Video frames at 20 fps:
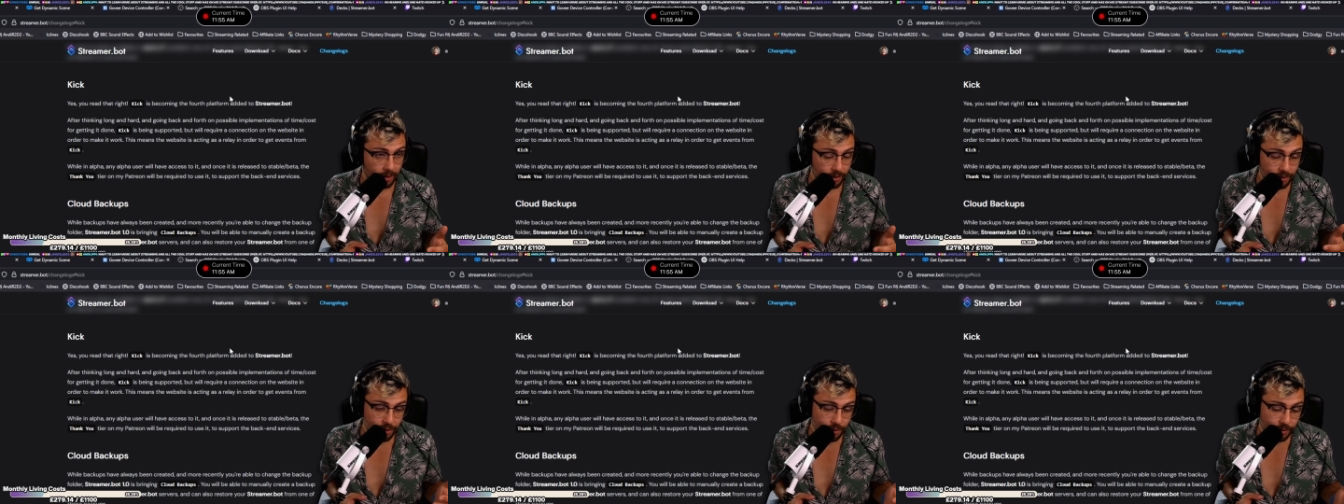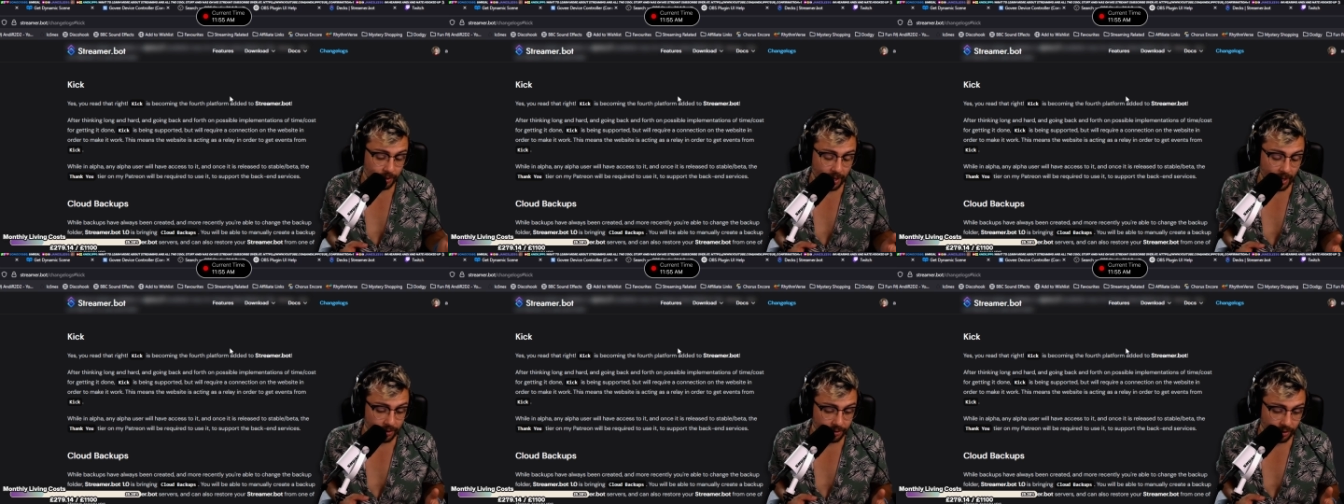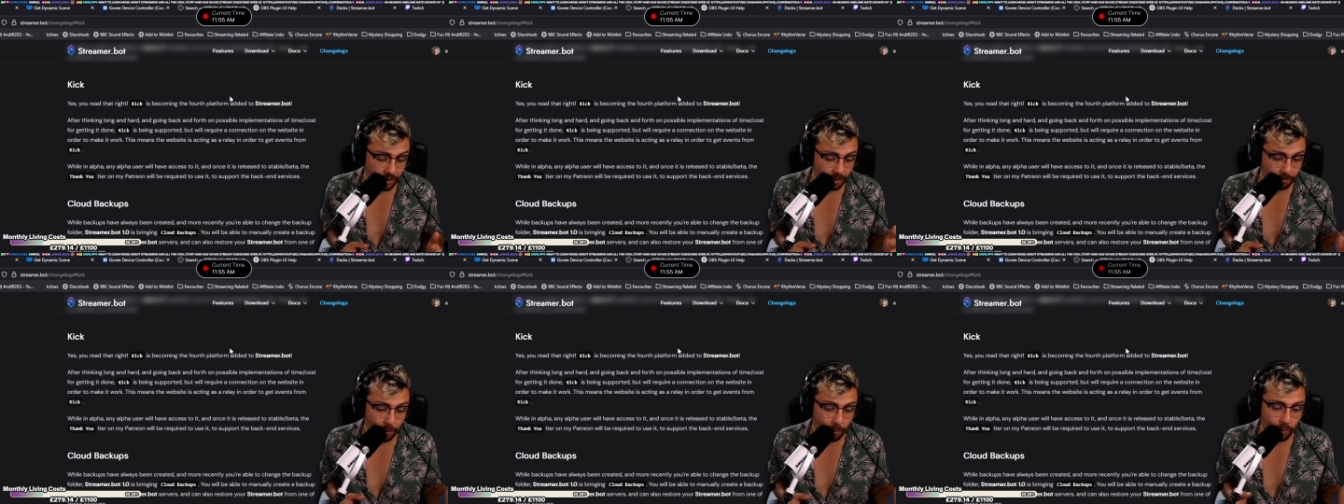you guys
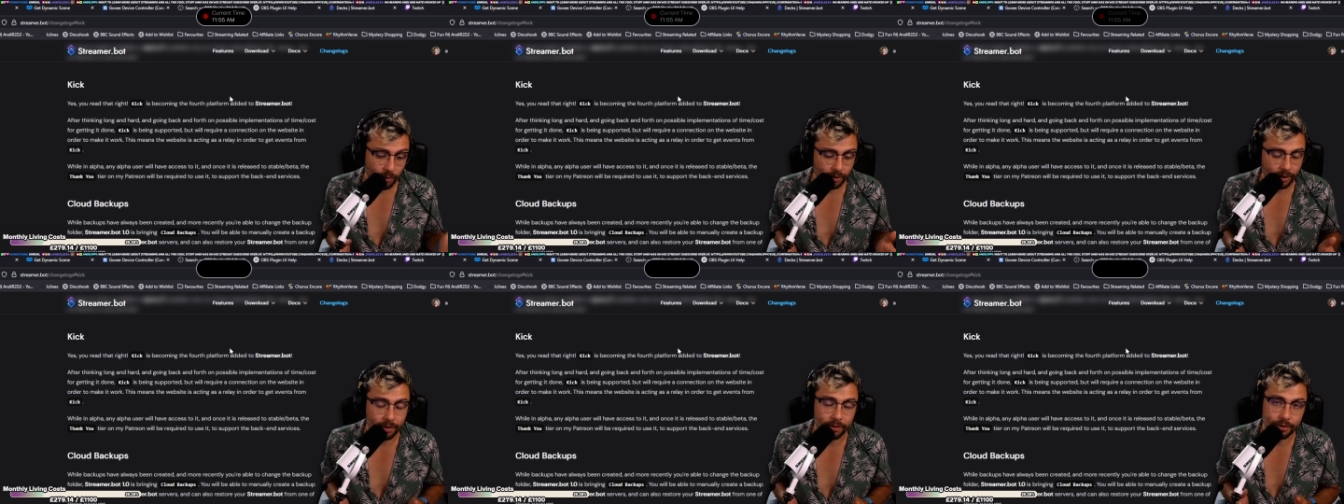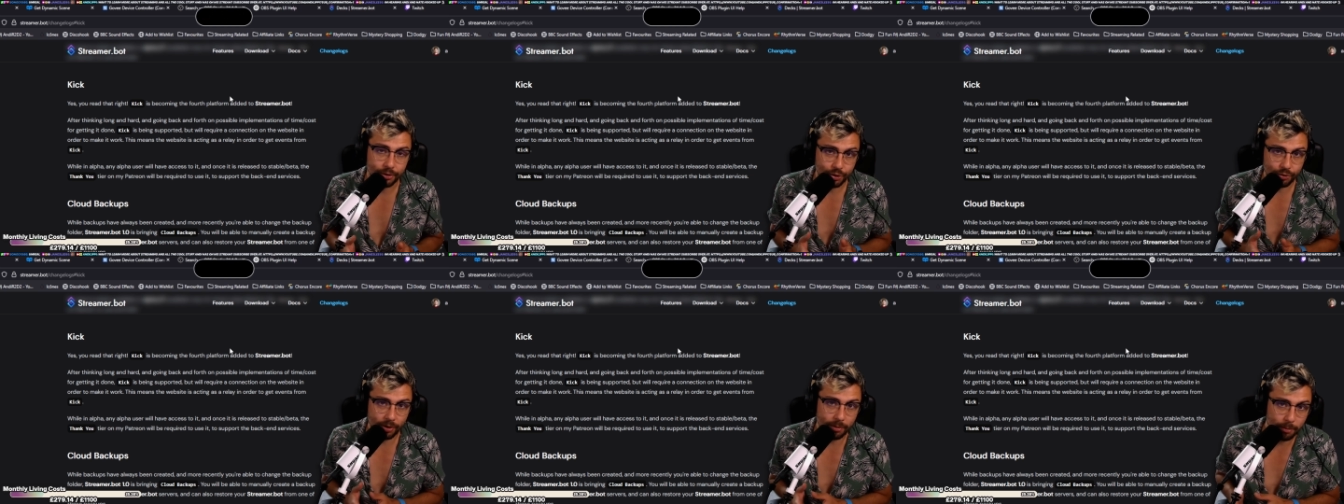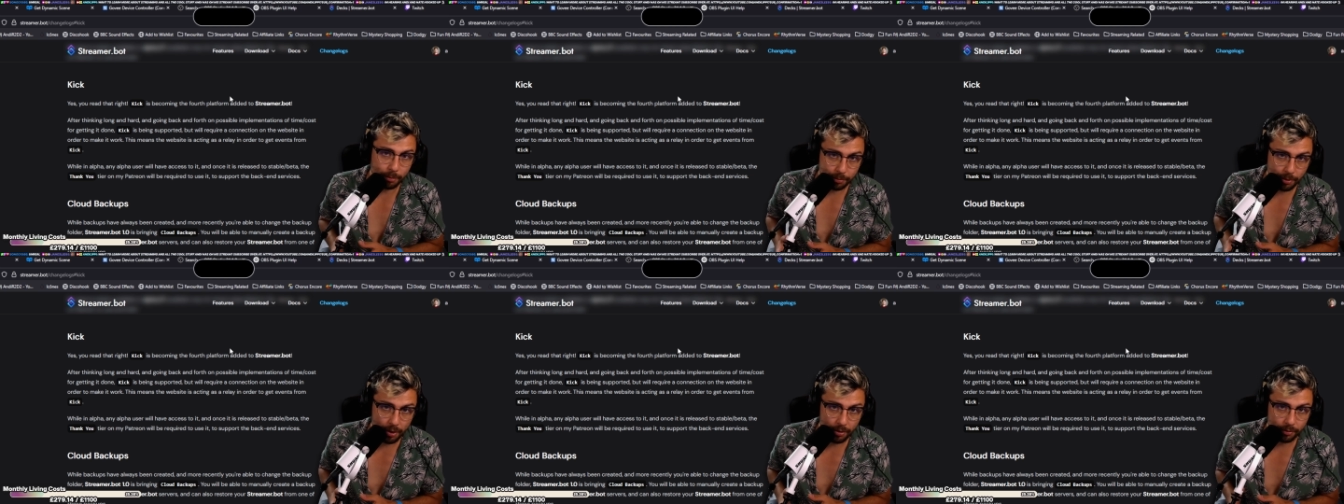are going to be wanting the
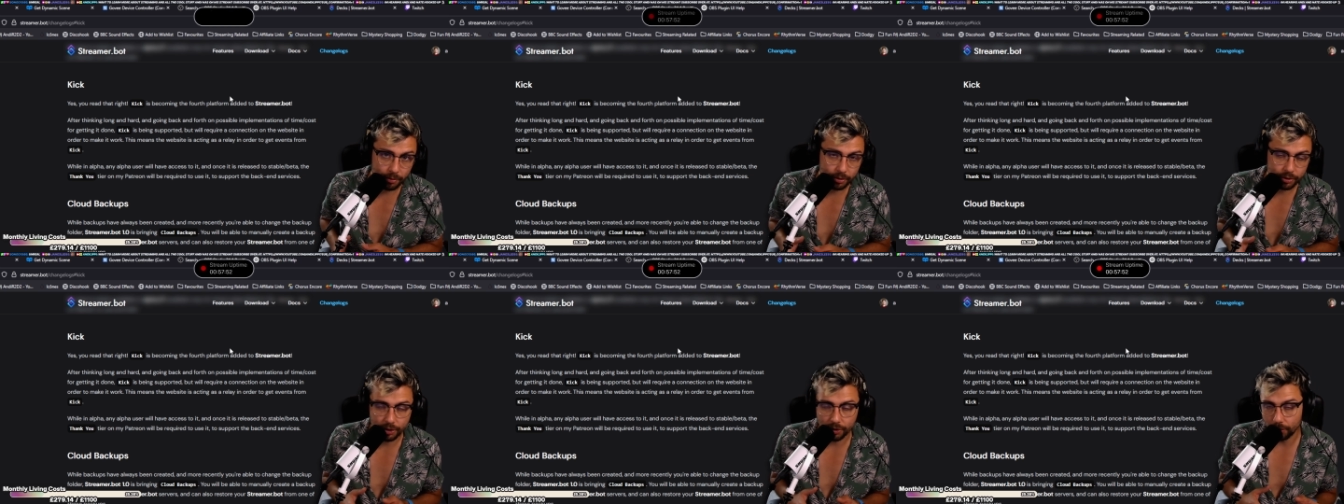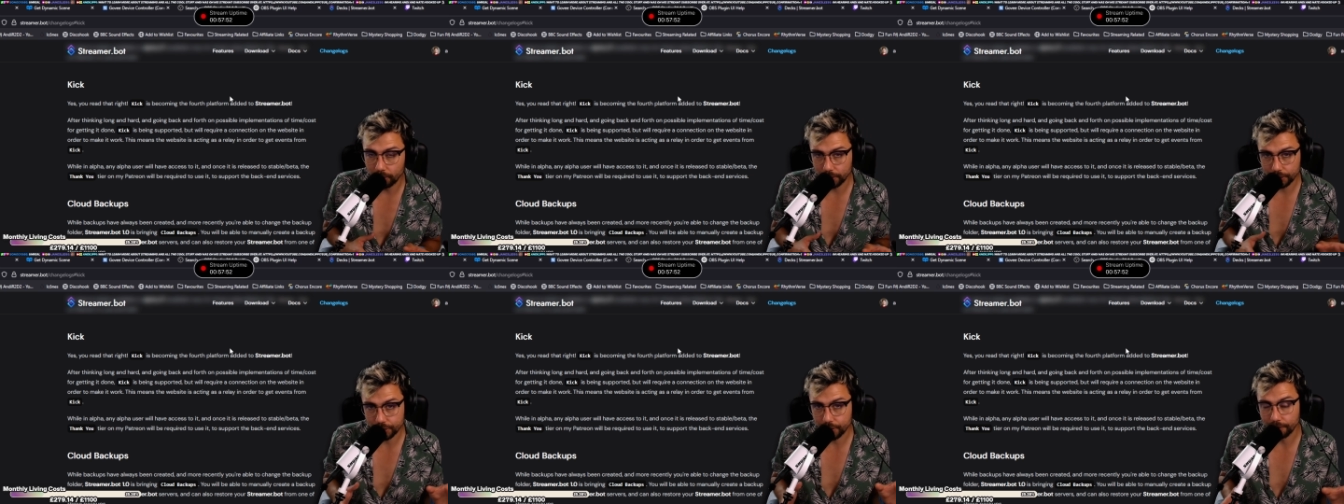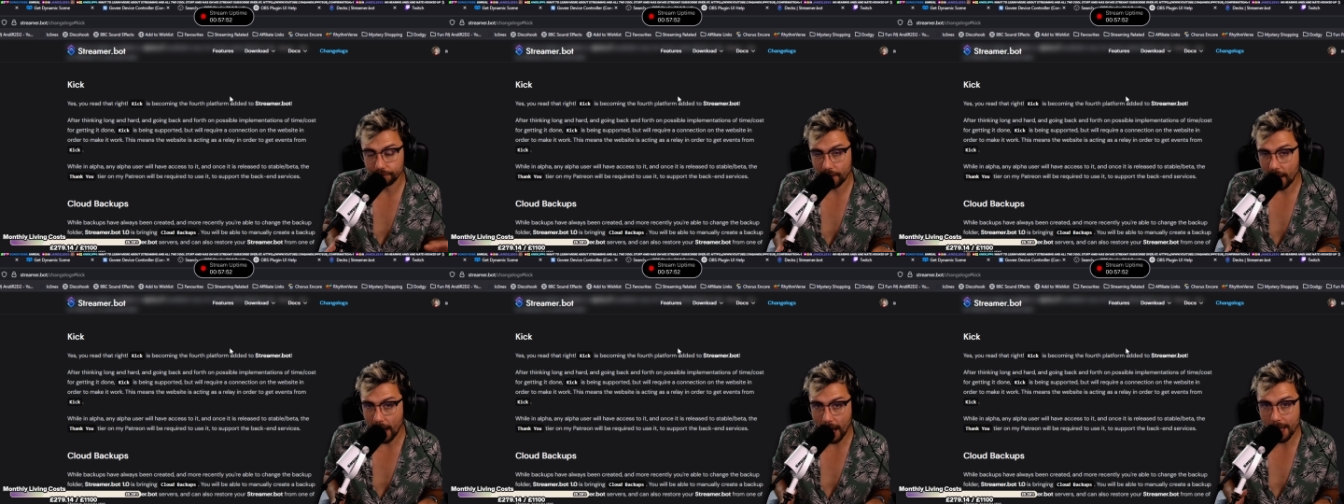StreamUp products and all the
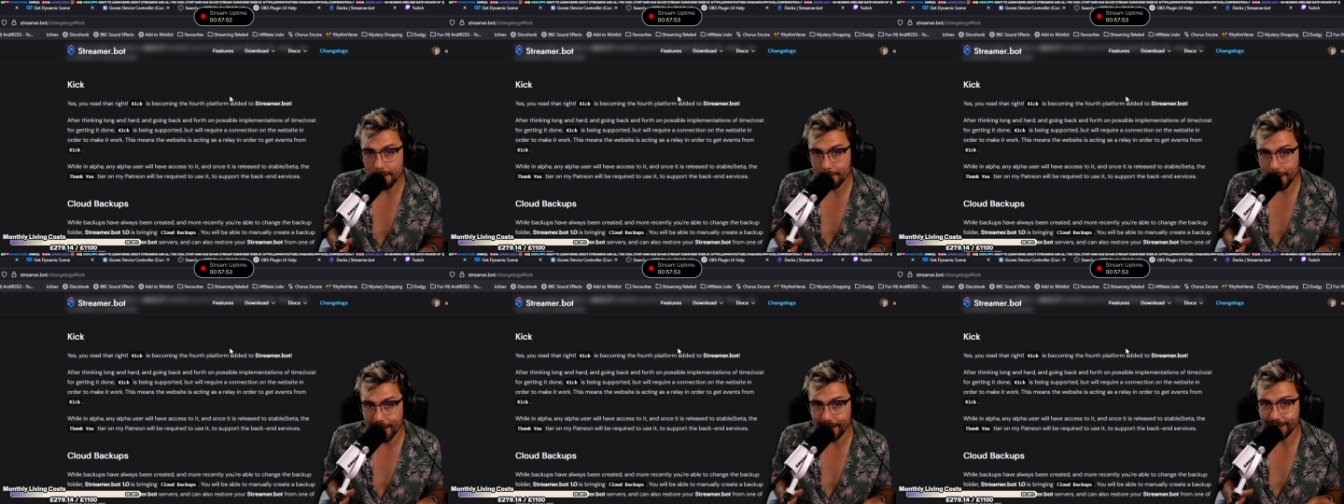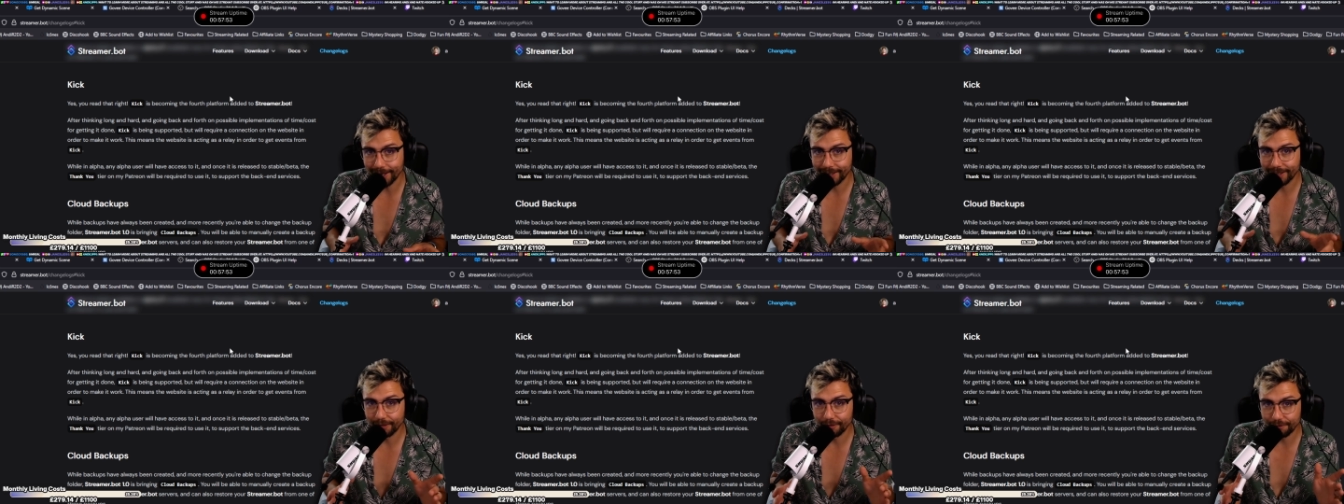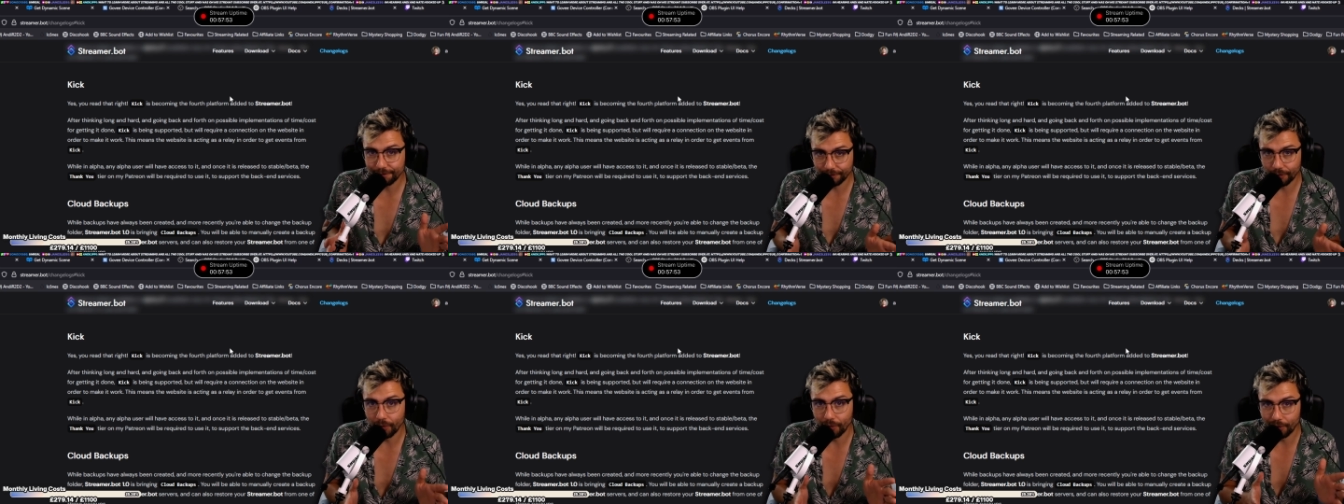stuff that I make
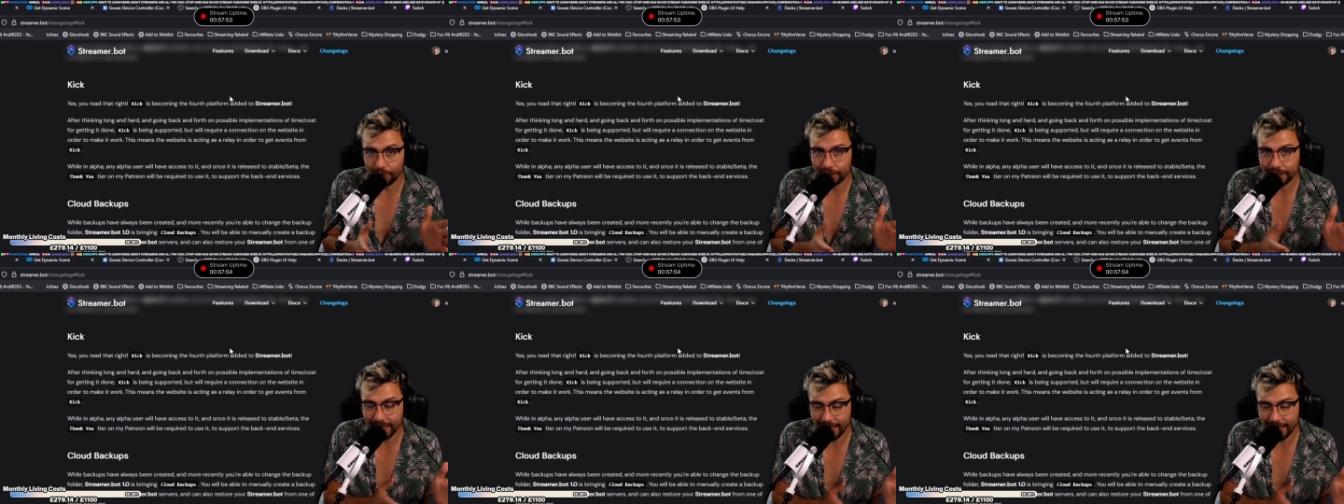for